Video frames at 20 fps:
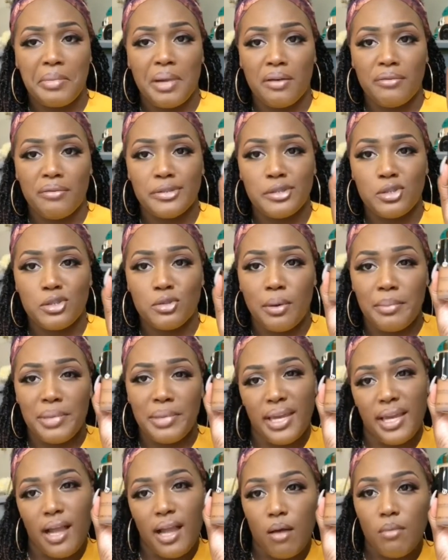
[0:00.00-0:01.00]
I'm not for sure. I
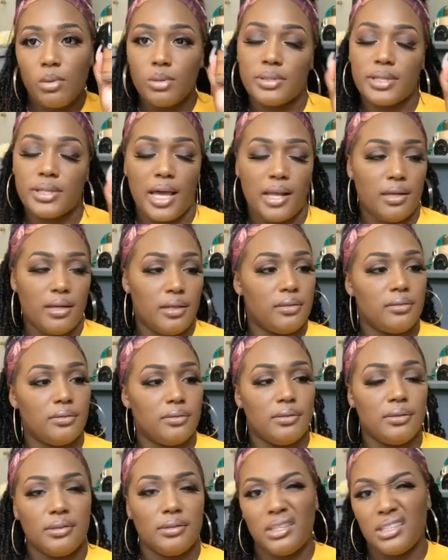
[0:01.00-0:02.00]
mean, it almost kind of
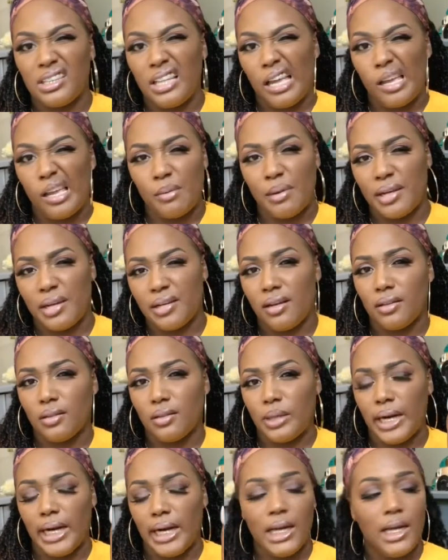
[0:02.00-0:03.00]
looked like my
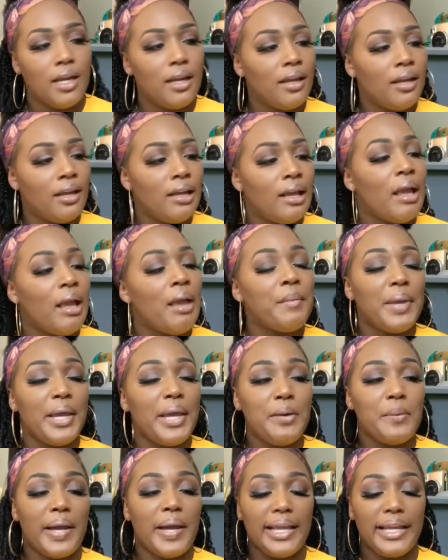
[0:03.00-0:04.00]
color, right?
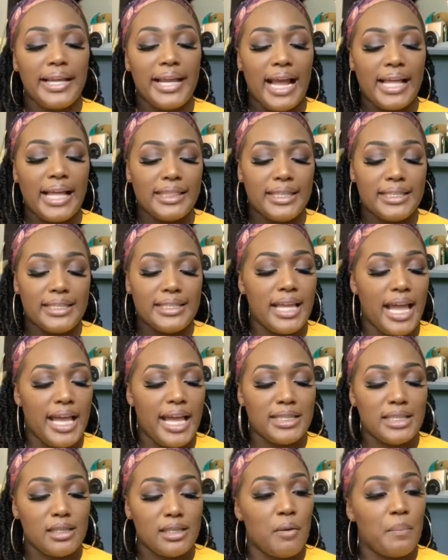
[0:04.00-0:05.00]
But anyway, got this. It
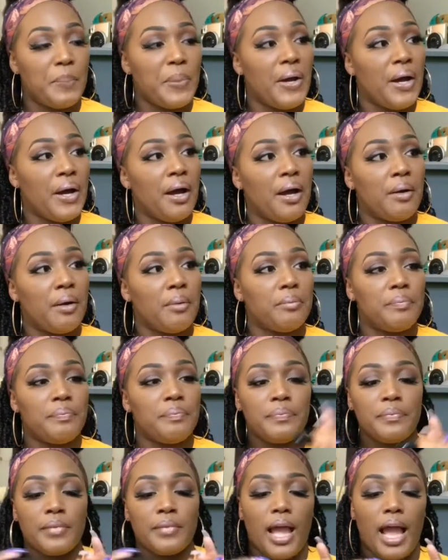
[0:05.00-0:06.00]
has a little pump.
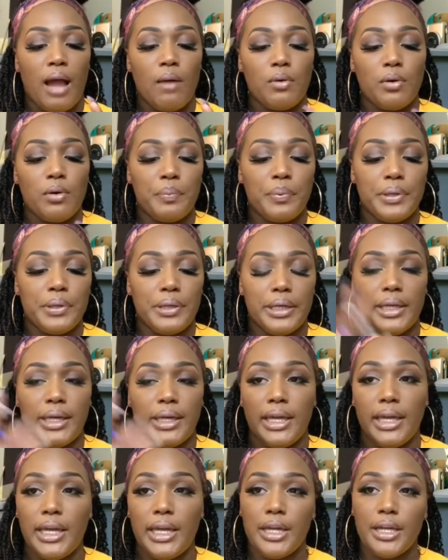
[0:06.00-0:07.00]
I will put
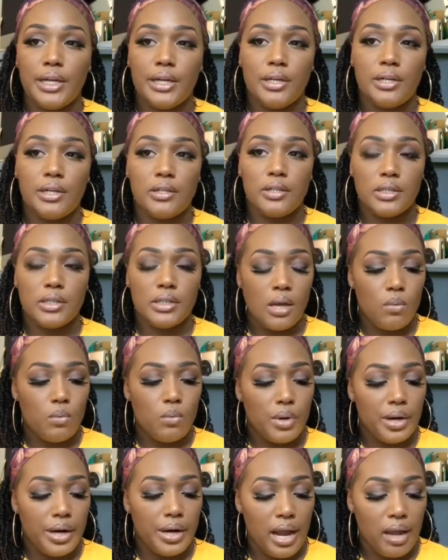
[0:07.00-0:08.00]
here
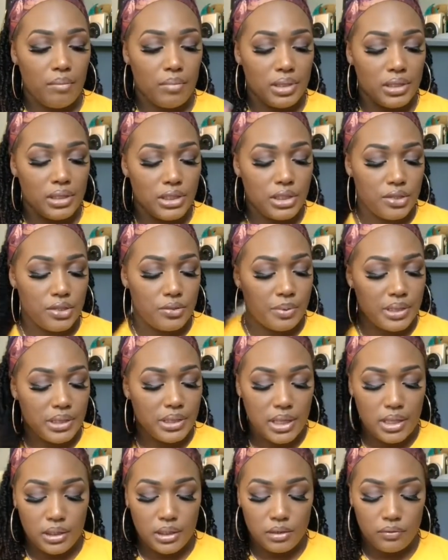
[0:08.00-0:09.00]
somewhere how much this
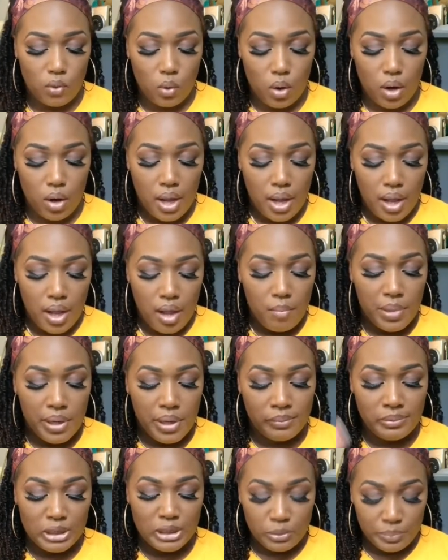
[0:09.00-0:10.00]
retails for,
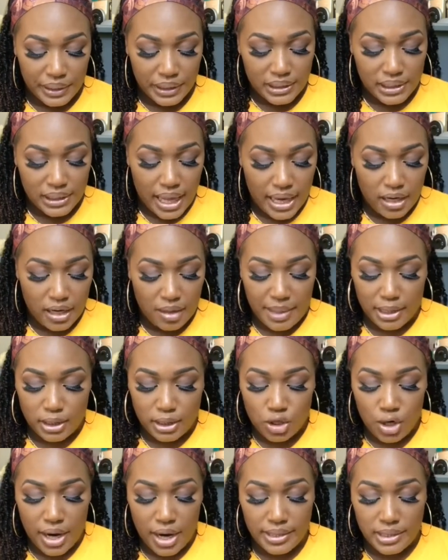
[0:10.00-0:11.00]
but I'm super excited
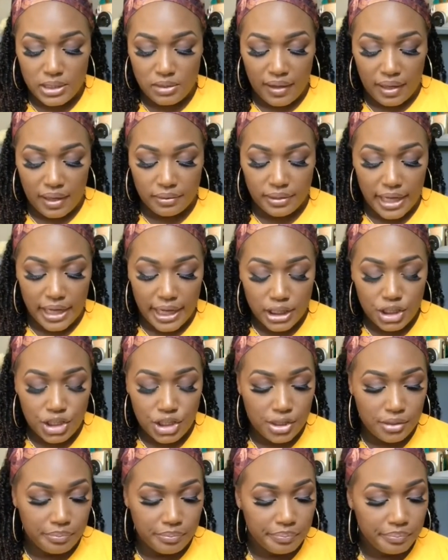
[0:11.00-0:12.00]
about trying this
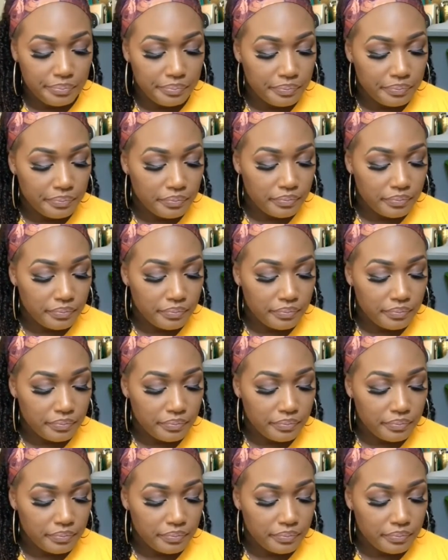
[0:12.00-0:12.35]
foundation.